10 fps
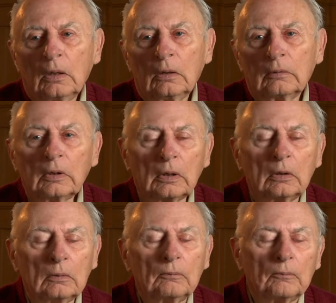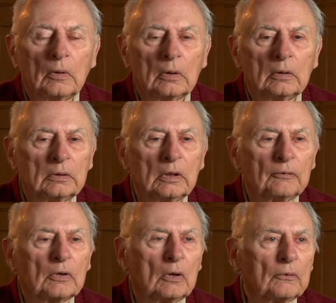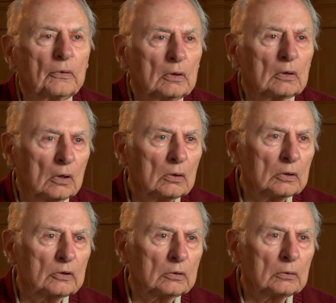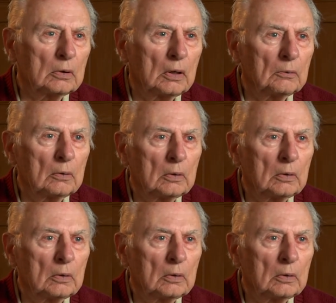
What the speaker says: really a difficult thing to go to school.